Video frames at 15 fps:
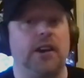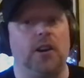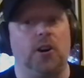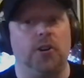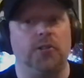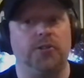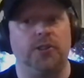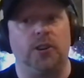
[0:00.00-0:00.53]
out
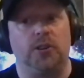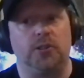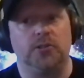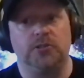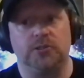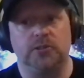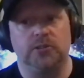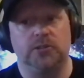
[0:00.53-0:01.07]
our
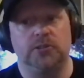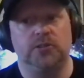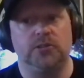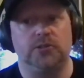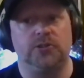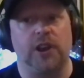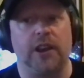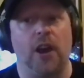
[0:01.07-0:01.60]
shows.
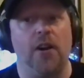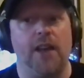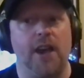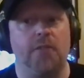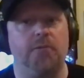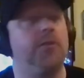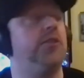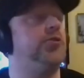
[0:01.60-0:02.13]
Check out
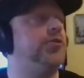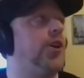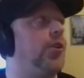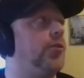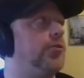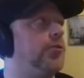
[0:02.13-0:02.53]
every show.